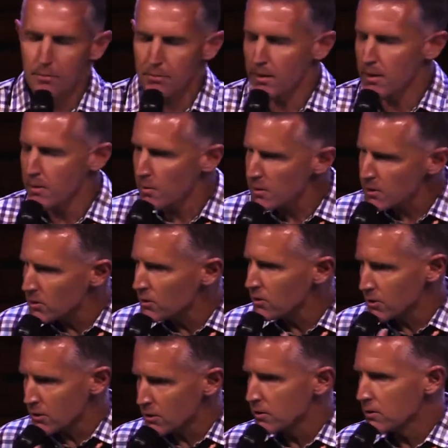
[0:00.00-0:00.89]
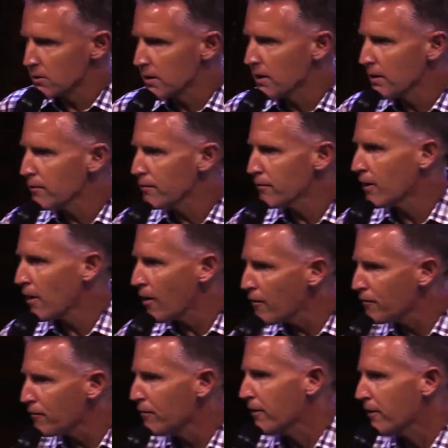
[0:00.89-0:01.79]
but he wants you just to give an
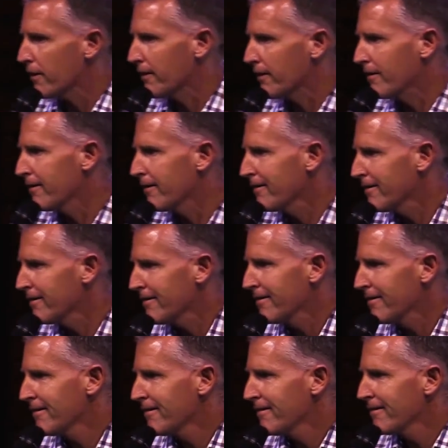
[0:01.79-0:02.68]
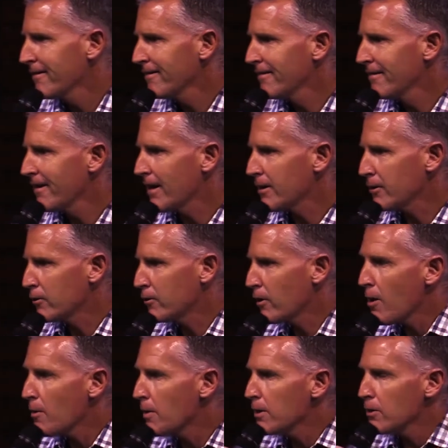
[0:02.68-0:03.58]
offering and
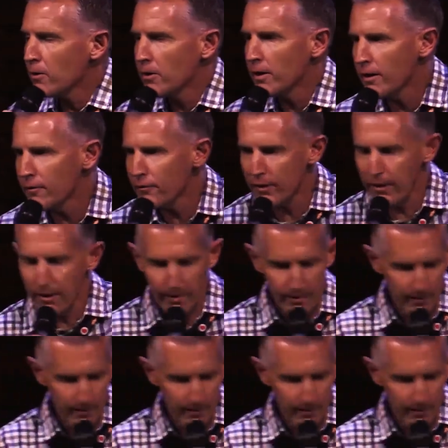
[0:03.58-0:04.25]
grow in your giving.